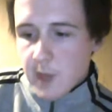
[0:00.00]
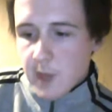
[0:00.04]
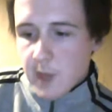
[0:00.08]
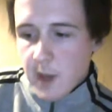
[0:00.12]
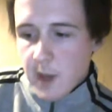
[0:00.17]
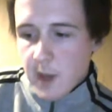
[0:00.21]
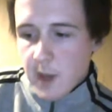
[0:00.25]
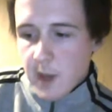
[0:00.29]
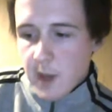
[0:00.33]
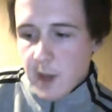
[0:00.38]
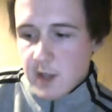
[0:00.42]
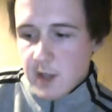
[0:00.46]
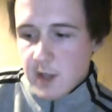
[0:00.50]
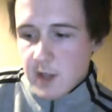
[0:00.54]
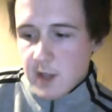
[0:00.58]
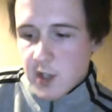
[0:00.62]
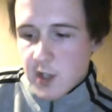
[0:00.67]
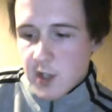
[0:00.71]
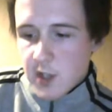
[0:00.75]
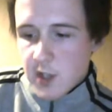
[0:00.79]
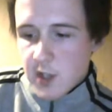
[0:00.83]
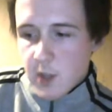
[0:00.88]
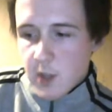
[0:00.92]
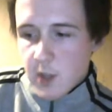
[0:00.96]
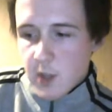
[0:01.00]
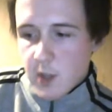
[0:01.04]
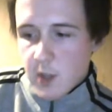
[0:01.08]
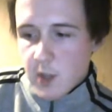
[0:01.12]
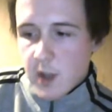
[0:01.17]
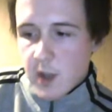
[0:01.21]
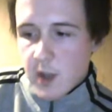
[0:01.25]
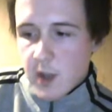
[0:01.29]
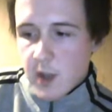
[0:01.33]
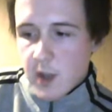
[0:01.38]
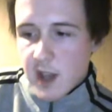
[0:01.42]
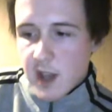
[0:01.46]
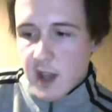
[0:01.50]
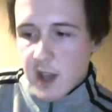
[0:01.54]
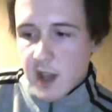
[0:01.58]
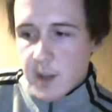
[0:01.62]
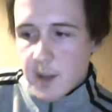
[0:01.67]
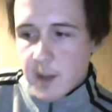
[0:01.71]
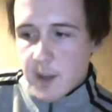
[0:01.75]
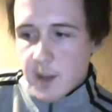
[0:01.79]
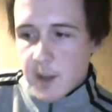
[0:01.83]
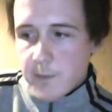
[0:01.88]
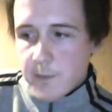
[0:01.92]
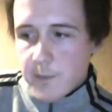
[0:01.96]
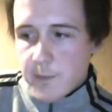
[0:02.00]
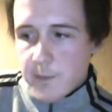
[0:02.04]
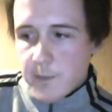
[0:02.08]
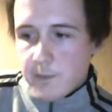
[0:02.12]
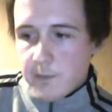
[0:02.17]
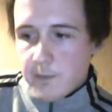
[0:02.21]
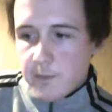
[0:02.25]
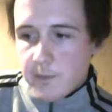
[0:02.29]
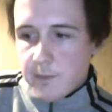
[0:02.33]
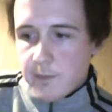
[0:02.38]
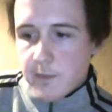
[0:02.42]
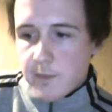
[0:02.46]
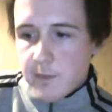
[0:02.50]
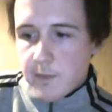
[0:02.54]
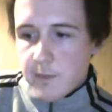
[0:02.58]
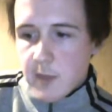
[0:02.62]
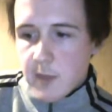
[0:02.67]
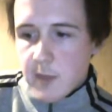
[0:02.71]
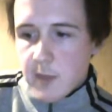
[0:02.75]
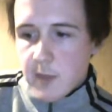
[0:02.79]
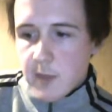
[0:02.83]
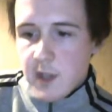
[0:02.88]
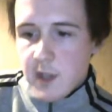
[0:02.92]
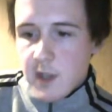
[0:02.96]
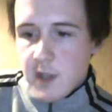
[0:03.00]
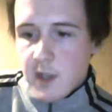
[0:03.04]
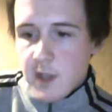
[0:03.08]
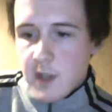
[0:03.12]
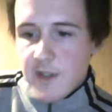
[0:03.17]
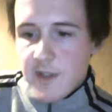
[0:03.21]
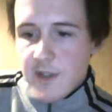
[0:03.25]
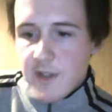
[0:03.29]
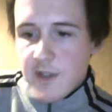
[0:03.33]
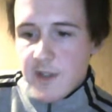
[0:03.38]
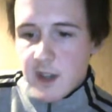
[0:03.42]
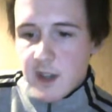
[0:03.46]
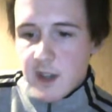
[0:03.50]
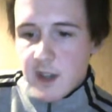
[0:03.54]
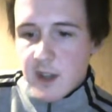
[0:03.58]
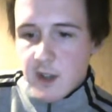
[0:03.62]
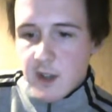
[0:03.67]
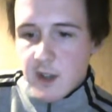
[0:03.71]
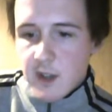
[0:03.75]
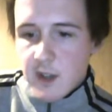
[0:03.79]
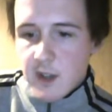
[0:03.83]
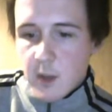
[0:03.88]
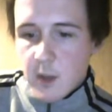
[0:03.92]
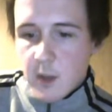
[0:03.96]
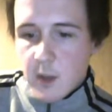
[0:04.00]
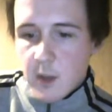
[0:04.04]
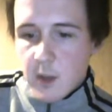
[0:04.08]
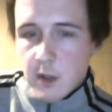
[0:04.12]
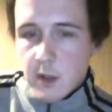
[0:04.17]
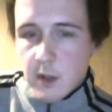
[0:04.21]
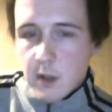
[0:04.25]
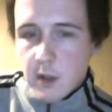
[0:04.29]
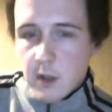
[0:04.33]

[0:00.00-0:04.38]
I mean, surely one day you'd think that it would.